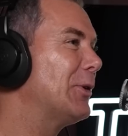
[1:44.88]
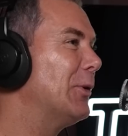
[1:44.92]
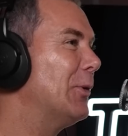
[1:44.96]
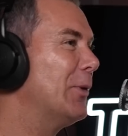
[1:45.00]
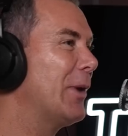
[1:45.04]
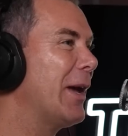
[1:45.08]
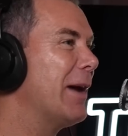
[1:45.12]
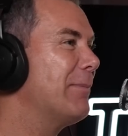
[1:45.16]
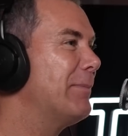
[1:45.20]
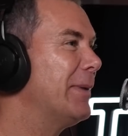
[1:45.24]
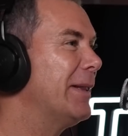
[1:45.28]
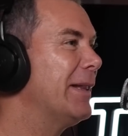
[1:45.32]

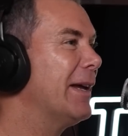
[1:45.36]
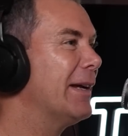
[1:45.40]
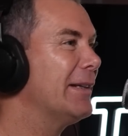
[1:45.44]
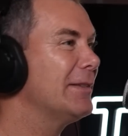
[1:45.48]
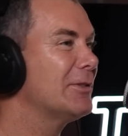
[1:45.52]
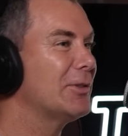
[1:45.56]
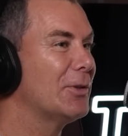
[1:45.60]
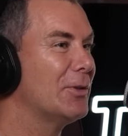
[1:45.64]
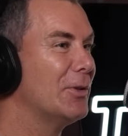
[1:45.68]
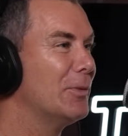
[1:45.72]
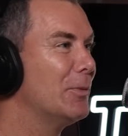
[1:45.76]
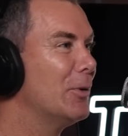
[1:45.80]
caught up in that
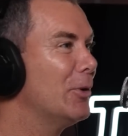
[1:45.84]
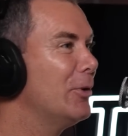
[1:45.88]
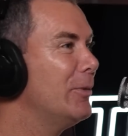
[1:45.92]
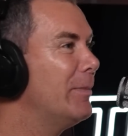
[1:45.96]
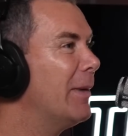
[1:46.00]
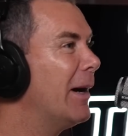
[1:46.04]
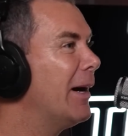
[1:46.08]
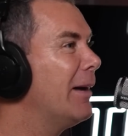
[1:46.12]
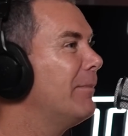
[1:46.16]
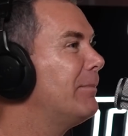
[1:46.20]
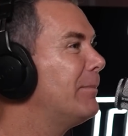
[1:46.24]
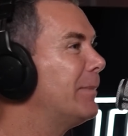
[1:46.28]
sort of
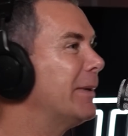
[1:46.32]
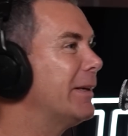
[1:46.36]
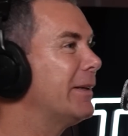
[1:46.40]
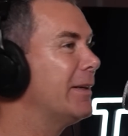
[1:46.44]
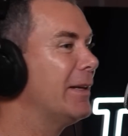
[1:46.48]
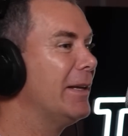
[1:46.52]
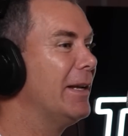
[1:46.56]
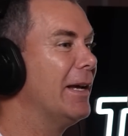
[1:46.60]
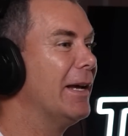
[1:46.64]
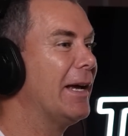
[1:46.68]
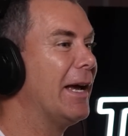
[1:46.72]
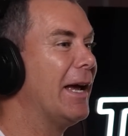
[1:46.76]
rhubarb. But
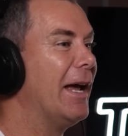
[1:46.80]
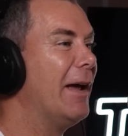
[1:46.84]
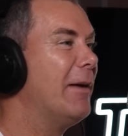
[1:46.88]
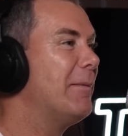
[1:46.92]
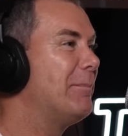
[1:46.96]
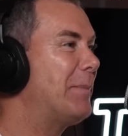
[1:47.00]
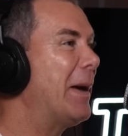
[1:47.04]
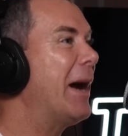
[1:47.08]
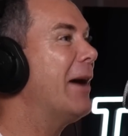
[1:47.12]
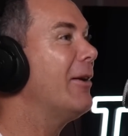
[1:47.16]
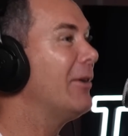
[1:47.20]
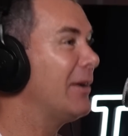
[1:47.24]

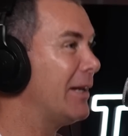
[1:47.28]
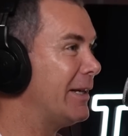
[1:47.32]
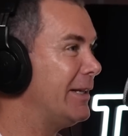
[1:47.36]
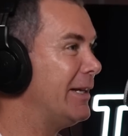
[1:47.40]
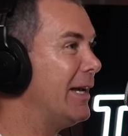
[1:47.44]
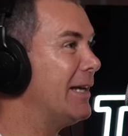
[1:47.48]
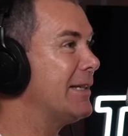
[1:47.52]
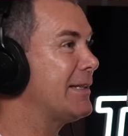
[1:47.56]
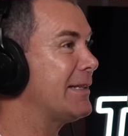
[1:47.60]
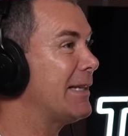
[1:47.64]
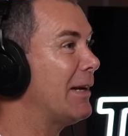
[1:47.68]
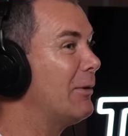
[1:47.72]
apparently,
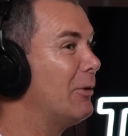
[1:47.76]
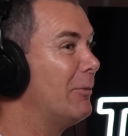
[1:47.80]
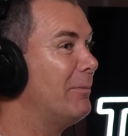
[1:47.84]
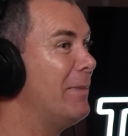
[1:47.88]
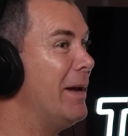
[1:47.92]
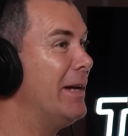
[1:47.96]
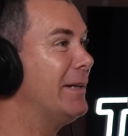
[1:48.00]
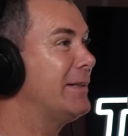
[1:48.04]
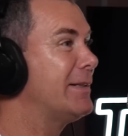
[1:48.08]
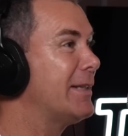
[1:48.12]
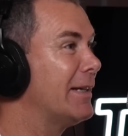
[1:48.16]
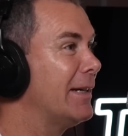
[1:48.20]
yes, they were
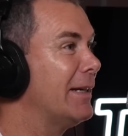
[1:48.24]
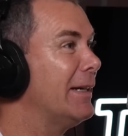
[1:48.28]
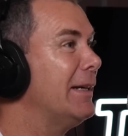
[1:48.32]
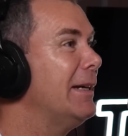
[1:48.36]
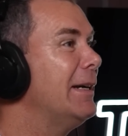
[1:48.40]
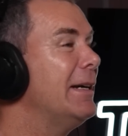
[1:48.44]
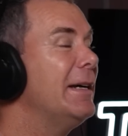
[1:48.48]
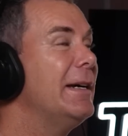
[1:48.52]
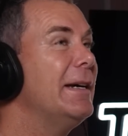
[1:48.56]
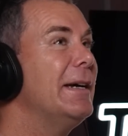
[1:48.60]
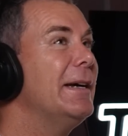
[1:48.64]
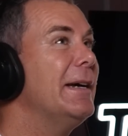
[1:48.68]
meant to
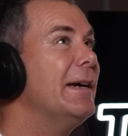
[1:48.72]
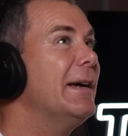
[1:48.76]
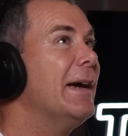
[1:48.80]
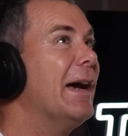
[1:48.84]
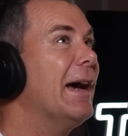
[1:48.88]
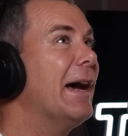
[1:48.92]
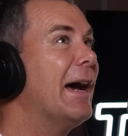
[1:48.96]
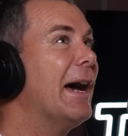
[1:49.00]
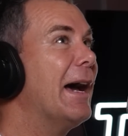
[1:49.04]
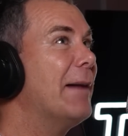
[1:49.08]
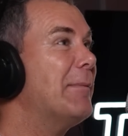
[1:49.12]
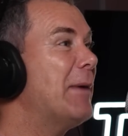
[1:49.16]

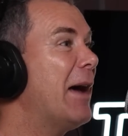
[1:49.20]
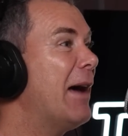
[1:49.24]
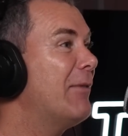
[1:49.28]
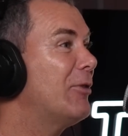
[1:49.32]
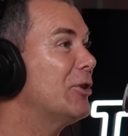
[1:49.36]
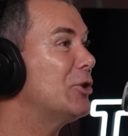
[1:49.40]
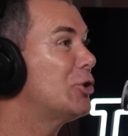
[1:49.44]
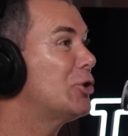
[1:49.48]
have a